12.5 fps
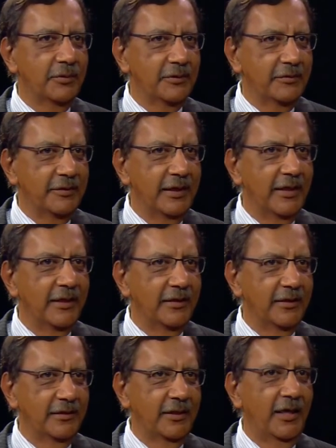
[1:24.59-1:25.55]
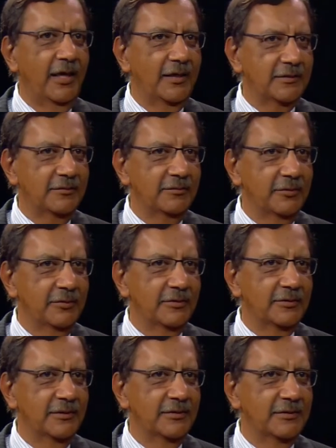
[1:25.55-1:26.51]
created a task
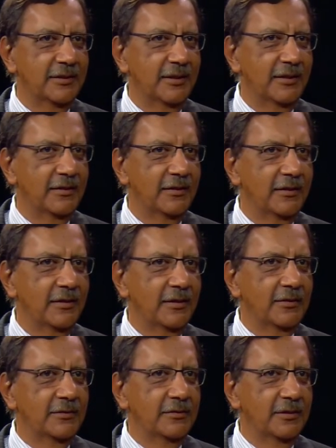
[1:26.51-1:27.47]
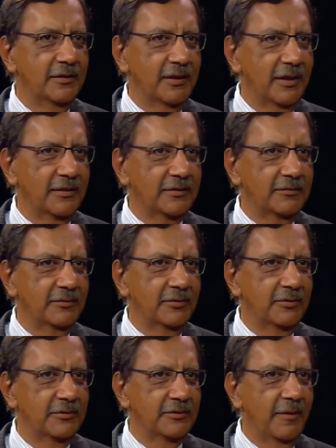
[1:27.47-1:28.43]
force and said to the task
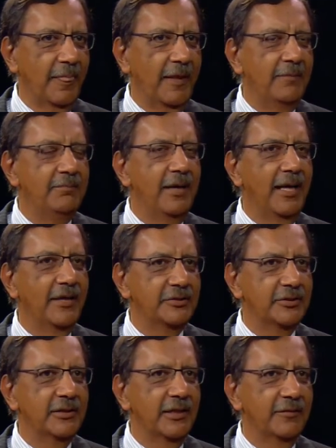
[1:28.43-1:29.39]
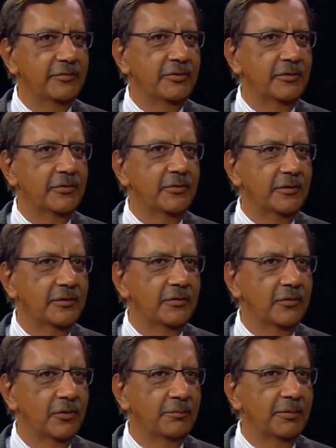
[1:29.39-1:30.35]
force, imagine if you couldn't
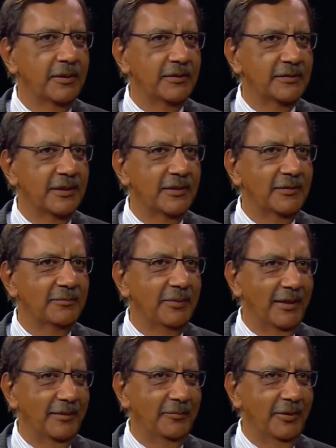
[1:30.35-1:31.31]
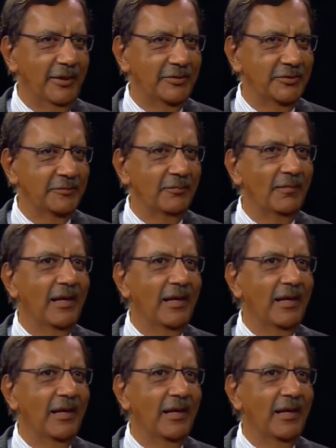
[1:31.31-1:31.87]
open a single bank branch.